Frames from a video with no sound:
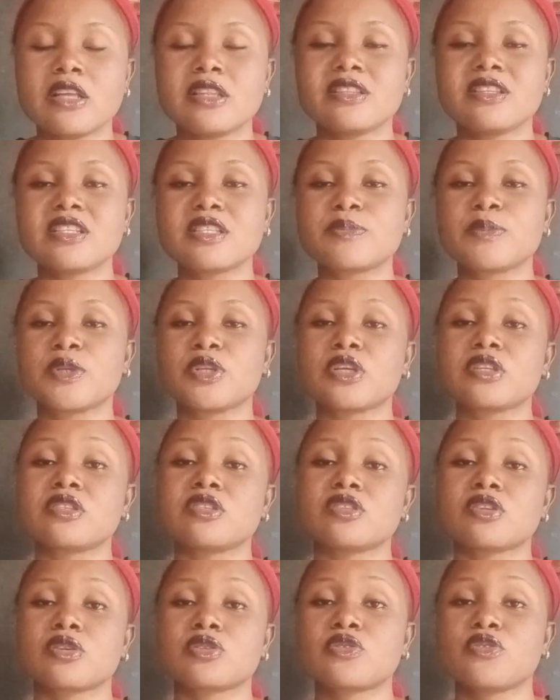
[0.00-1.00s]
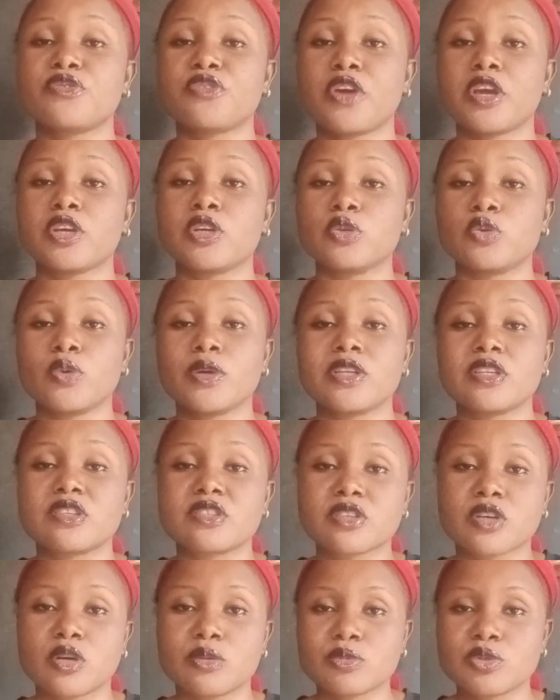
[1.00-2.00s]
This product is also very good when
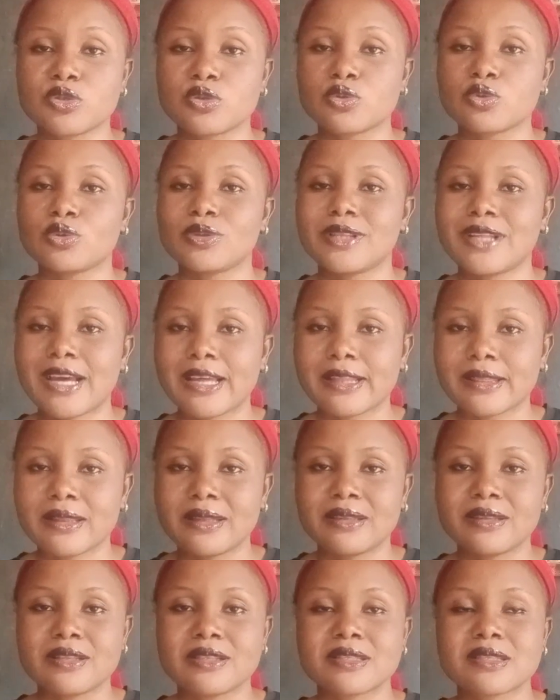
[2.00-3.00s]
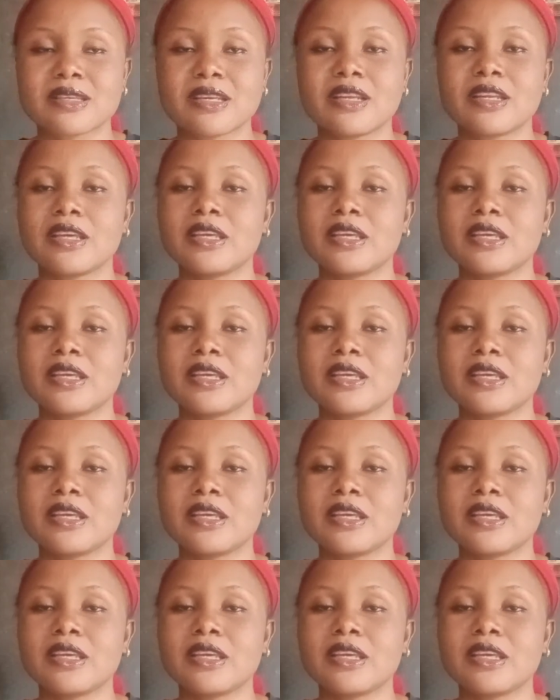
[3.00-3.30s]
it comes to lightening the skin.